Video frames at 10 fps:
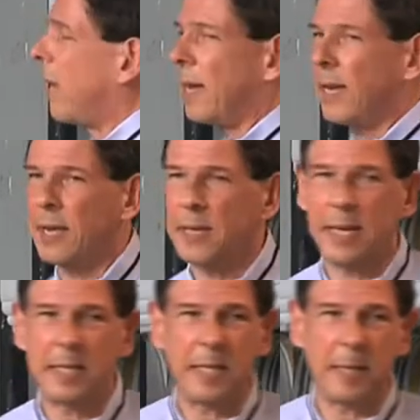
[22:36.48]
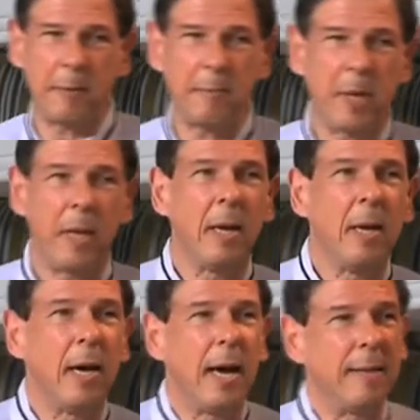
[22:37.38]
Bianchi identity.
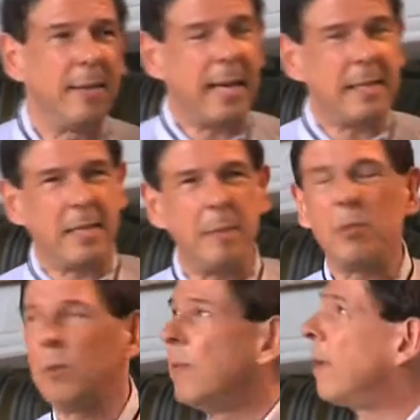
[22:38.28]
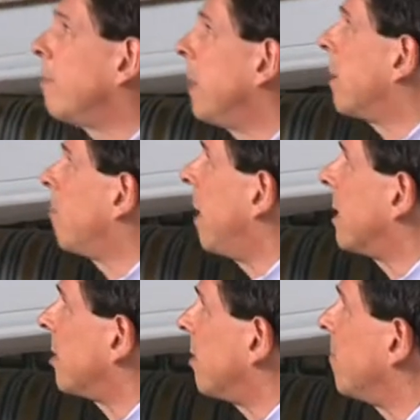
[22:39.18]
And that seems to be a big
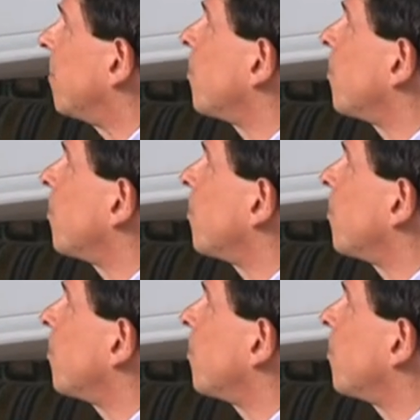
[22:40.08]
puzzle.